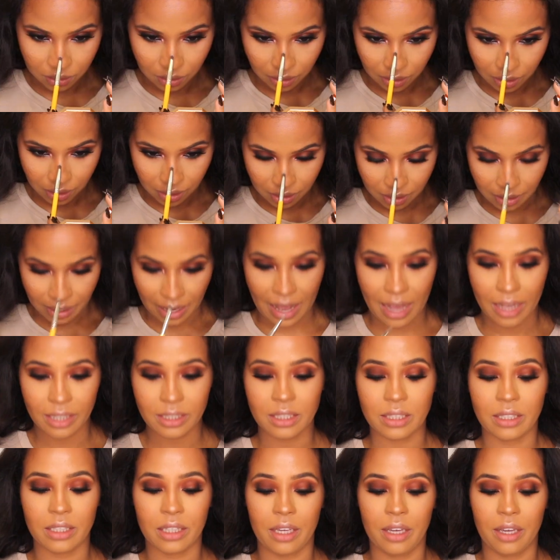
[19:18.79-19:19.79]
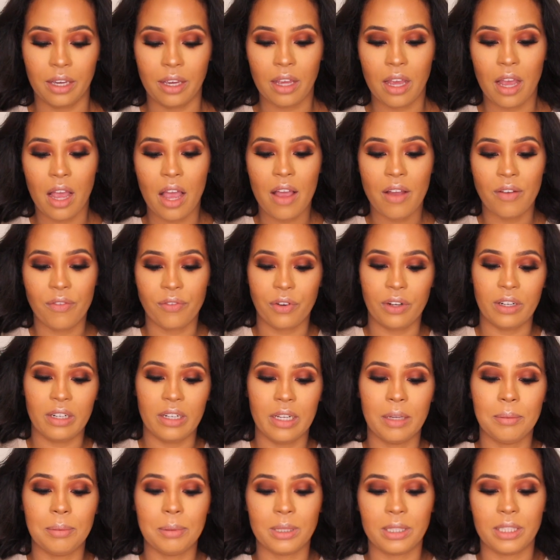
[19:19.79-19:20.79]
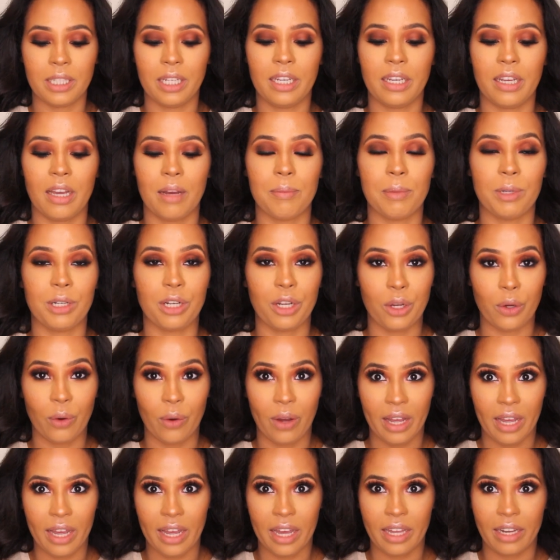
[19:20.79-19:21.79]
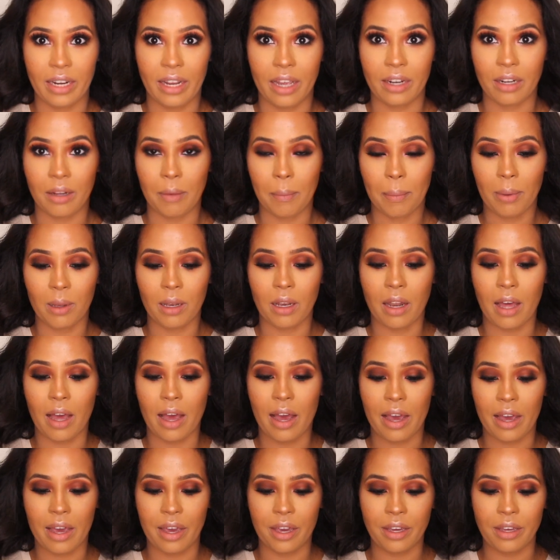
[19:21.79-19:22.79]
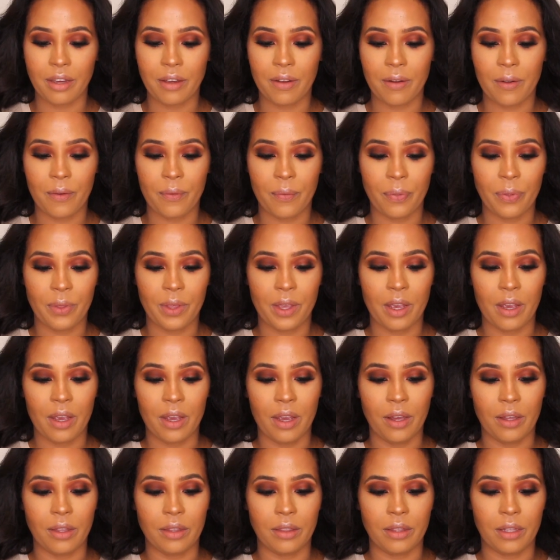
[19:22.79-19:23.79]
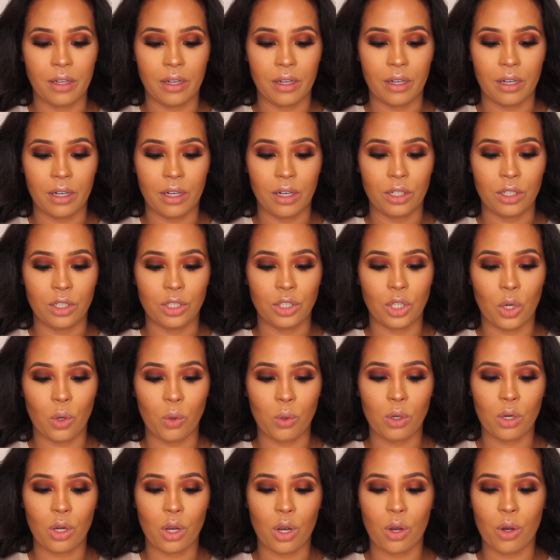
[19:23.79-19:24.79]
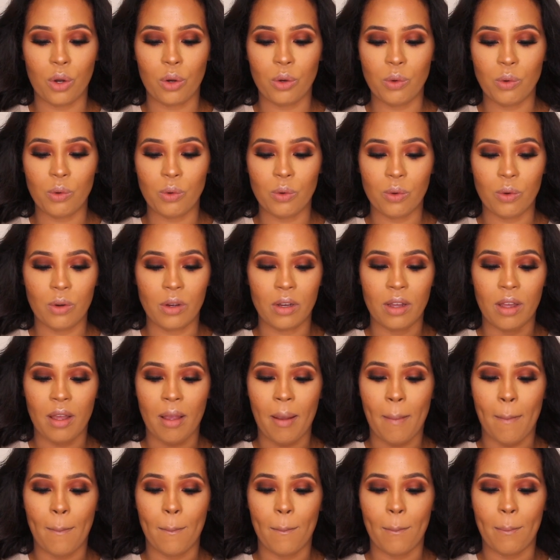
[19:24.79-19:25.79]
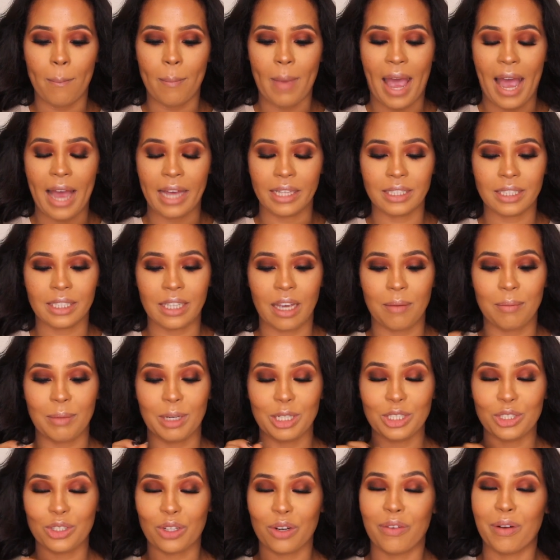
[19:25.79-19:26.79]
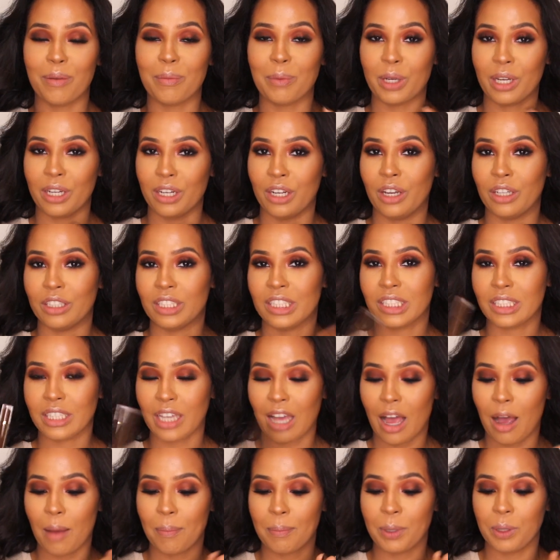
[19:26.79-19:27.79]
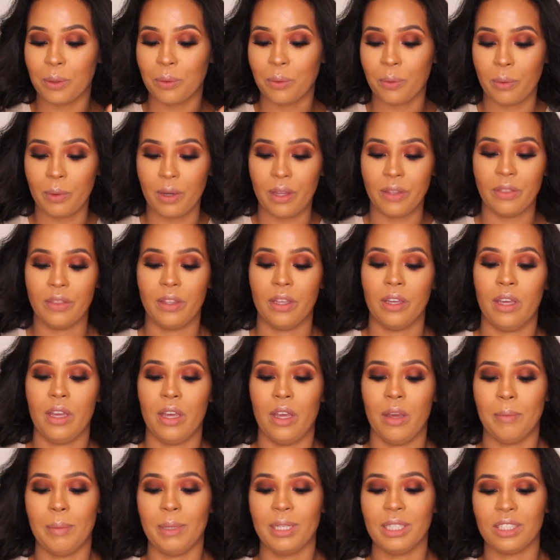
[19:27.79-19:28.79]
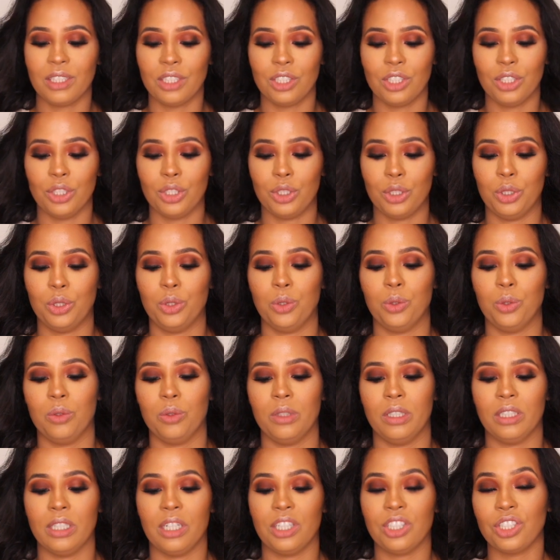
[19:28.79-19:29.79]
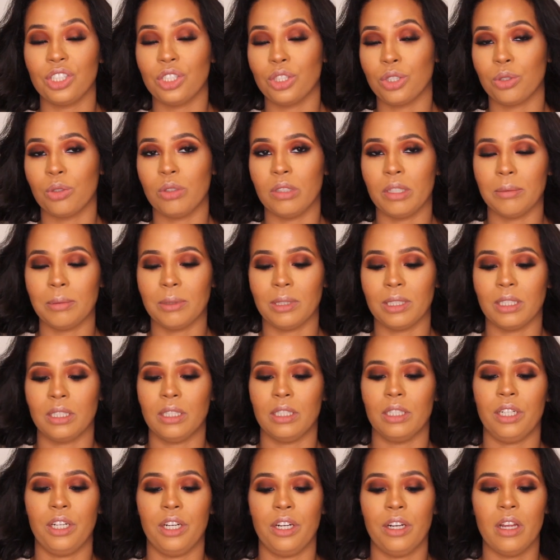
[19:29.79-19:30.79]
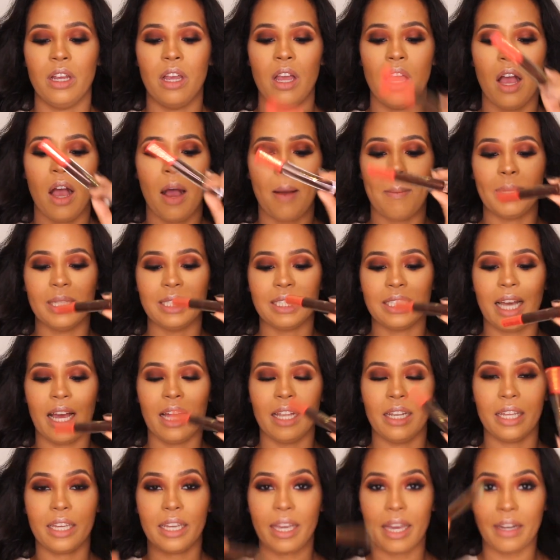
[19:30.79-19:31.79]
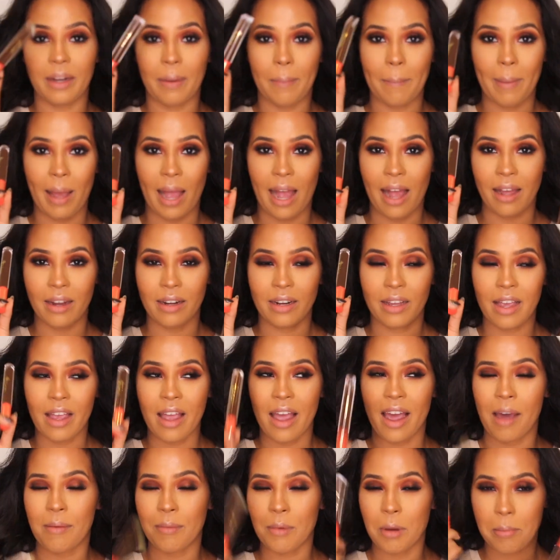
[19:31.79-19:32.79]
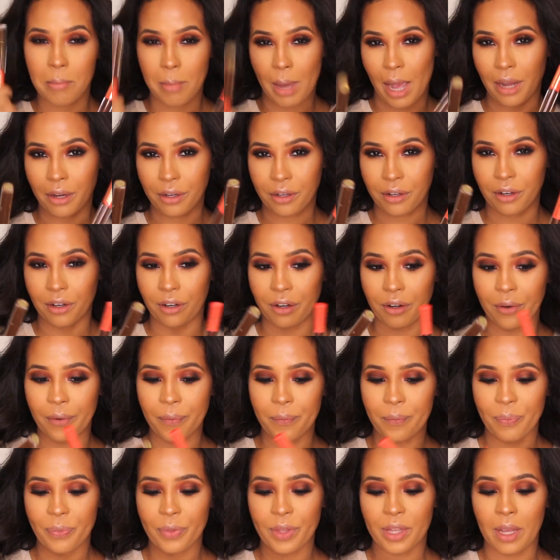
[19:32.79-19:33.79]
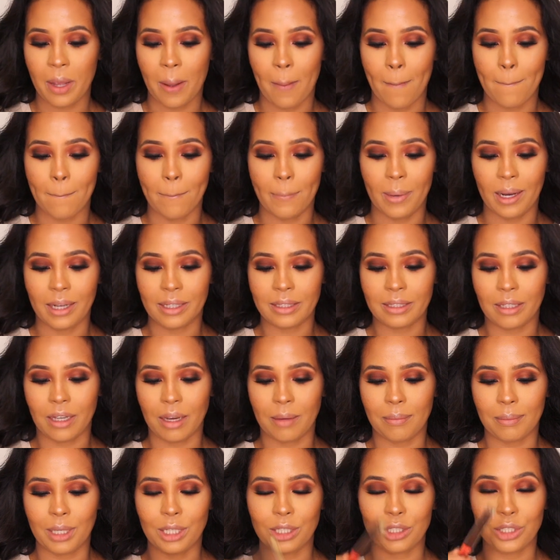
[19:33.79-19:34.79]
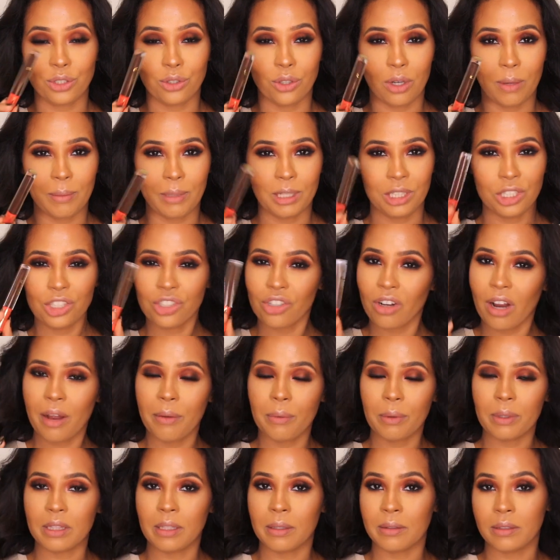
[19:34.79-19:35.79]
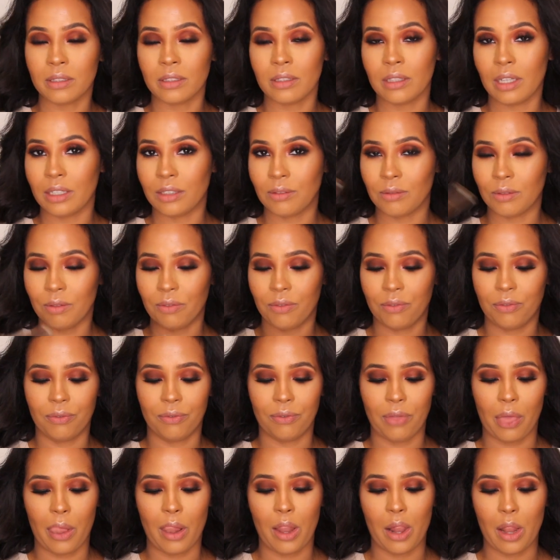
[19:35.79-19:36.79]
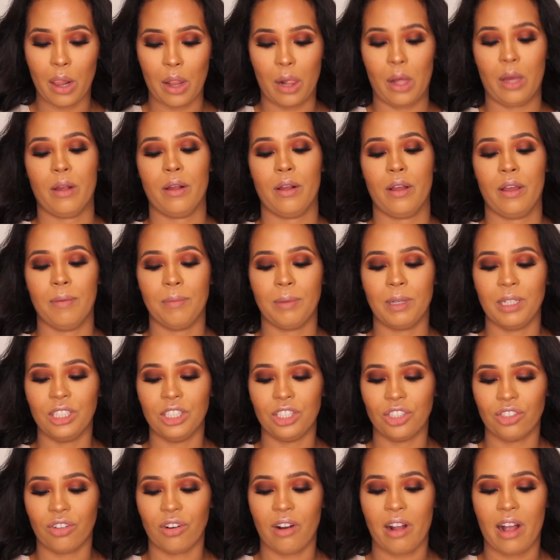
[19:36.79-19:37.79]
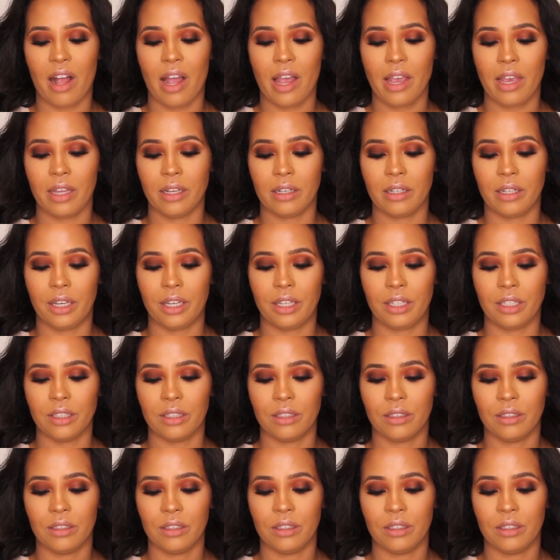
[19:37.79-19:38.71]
And lastly, for lipstick, I'm gonna go ahead and apply the Yoko matte. I'm not sure if I'm gonna top it with, because there's actually two lipsticks in here, a metallic and a matte. I'm a matte girl, but I'm not sure. I'm gonna try with the, I'm gonna try and like